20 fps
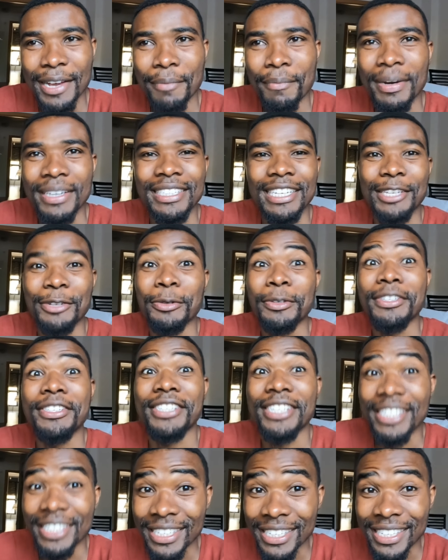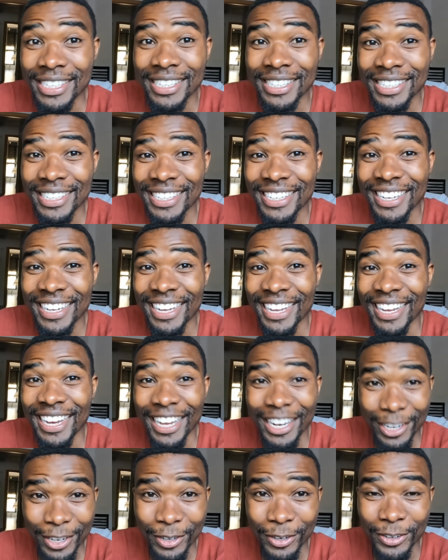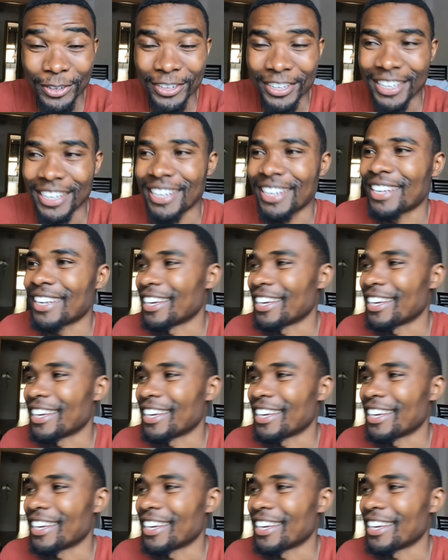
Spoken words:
but I don't drink alcohol.